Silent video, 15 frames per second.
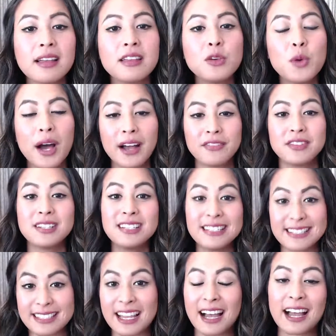you have to
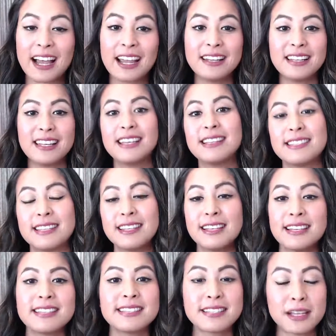decide, is
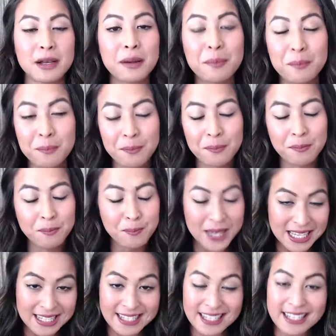this a
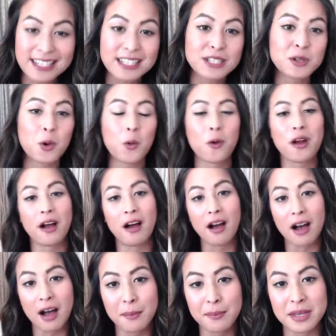business or a
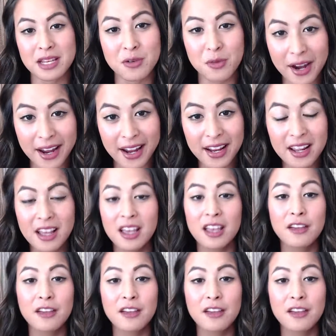hobby, right?